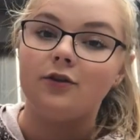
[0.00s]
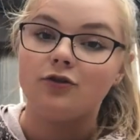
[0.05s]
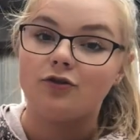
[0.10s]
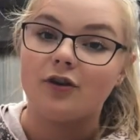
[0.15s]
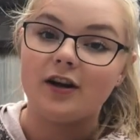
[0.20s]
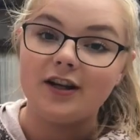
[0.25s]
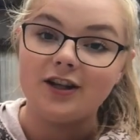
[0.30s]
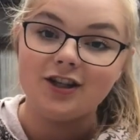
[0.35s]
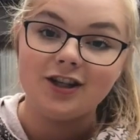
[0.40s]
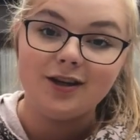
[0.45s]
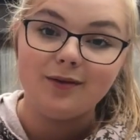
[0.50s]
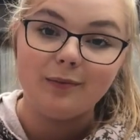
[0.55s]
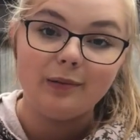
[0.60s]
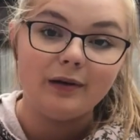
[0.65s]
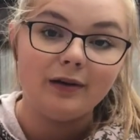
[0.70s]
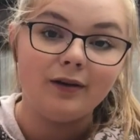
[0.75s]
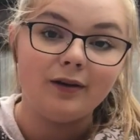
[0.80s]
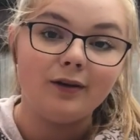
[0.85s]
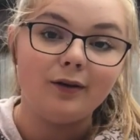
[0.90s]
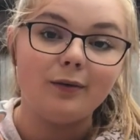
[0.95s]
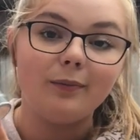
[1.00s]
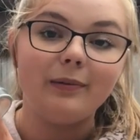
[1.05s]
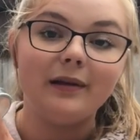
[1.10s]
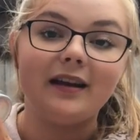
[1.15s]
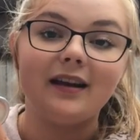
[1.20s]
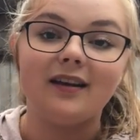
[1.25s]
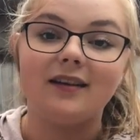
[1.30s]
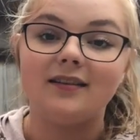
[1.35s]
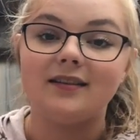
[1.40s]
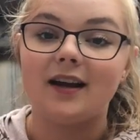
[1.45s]
dry shampoo,
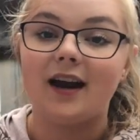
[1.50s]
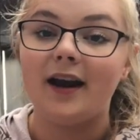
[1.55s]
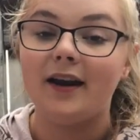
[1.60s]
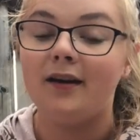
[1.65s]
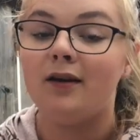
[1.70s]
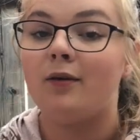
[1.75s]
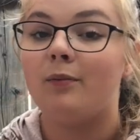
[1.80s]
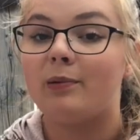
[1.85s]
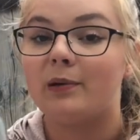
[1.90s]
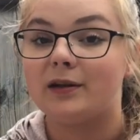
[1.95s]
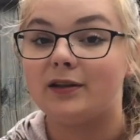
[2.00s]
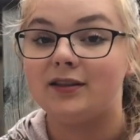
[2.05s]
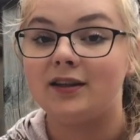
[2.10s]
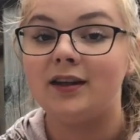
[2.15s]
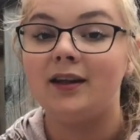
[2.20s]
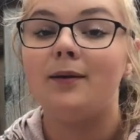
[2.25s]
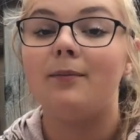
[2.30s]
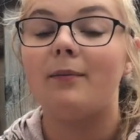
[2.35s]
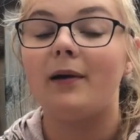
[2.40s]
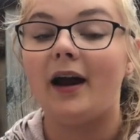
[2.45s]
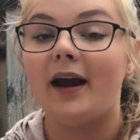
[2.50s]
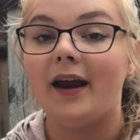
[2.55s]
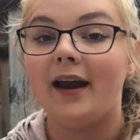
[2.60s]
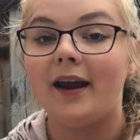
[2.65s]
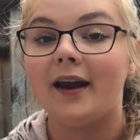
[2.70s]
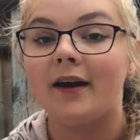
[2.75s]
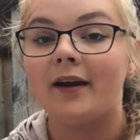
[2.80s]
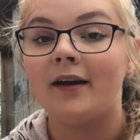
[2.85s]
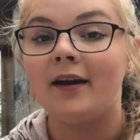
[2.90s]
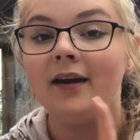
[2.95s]
because I know personally
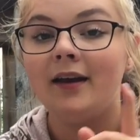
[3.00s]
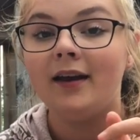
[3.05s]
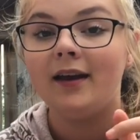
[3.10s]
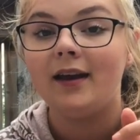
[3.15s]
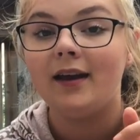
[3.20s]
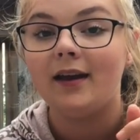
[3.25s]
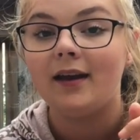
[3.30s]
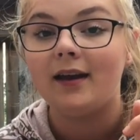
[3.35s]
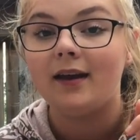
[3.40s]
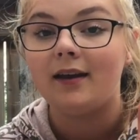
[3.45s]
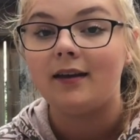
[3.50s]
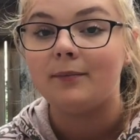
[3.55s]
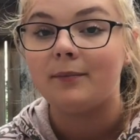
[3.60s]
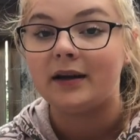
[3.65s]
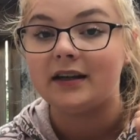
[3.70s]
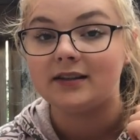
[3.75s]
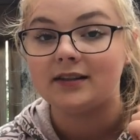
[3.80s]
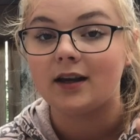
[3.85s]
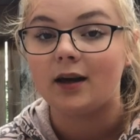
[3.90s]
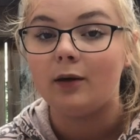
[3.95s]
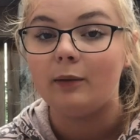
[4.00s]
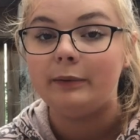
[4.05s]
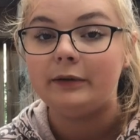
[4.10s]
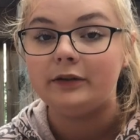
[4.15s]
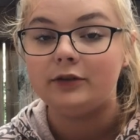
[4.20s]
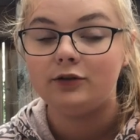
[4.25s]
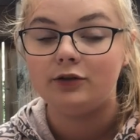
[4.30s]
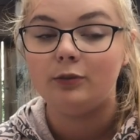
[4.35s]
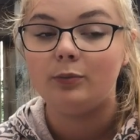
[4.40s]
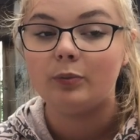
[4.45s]
my scalp
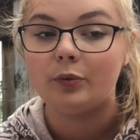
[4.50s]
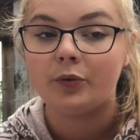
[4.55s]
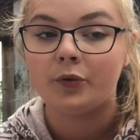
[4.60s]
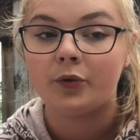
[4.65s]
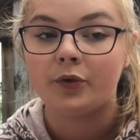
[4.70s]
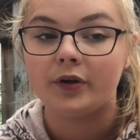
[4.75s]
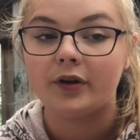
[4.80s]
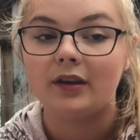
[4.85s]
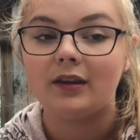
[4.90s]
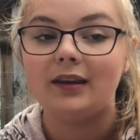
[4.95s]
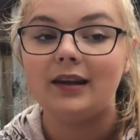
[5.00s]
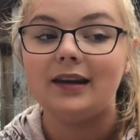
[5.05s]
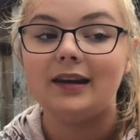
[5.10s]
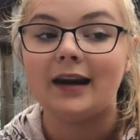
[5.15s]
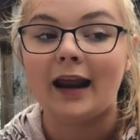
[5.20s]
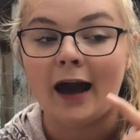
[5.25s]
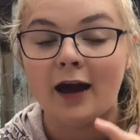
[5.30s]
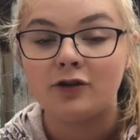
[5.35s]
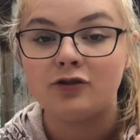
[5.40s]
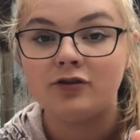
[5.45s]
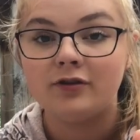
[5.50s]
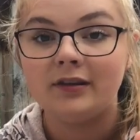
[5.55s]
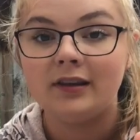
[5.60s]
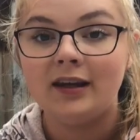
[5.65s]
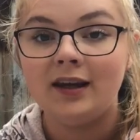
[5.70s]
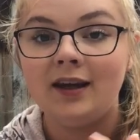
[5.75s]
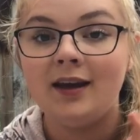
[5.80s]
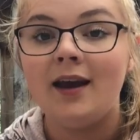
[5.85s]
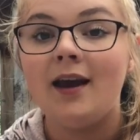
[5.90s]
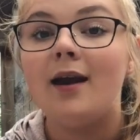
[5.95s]
is super oily
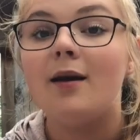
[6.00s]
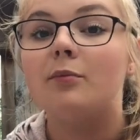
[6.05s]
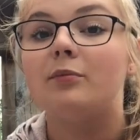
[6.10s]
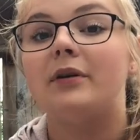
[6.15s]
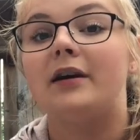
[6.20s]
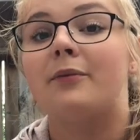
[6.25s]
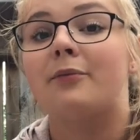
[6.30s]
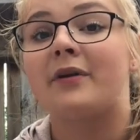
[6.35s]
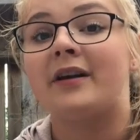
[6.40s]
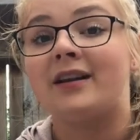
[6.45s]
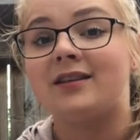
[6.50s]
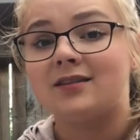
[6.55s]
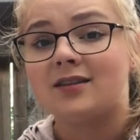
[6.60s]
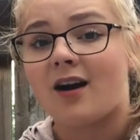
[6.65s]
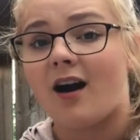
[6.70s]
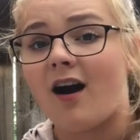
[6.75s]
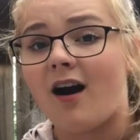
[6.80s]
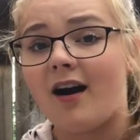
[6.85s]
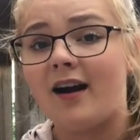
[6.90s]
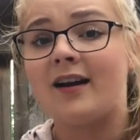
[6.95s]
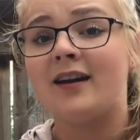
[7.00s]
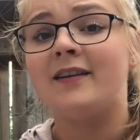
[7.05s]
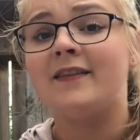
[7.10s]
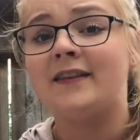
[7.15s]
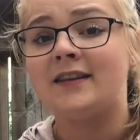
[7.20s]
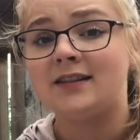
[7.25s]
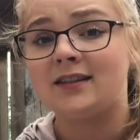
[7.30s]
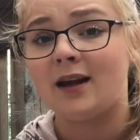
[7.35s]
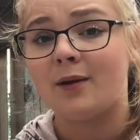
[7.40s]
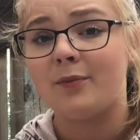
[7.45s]
naturally, but when it's hot in
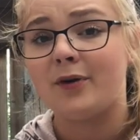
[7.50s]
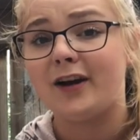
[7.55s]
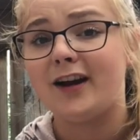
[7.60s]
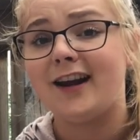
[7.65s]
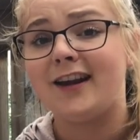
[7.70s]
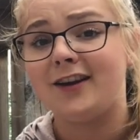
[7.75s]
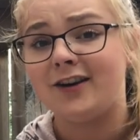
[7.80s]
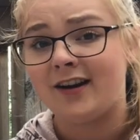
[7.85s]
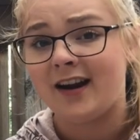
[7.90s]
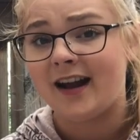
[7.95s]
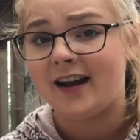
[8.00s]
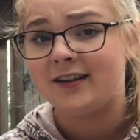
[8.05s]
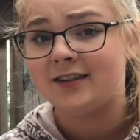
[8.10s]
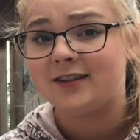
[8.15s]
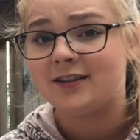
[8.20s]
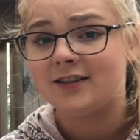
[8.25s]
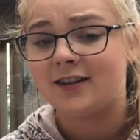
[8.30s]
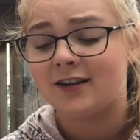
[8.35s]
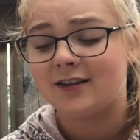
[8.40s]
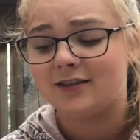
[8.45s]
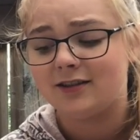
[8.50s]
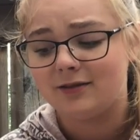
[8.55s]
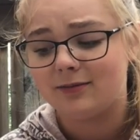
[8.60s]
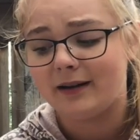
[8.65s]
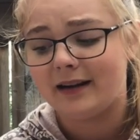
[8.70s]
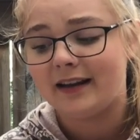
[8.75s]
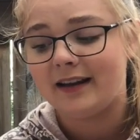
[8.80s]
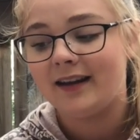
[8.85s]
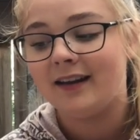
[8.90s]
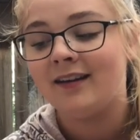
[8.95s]
the summer and your head starts
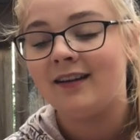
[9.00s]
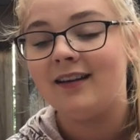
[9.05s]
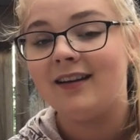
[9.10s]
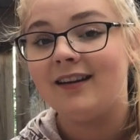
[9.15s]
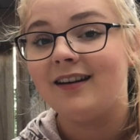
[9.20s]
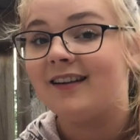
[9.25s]
sweating,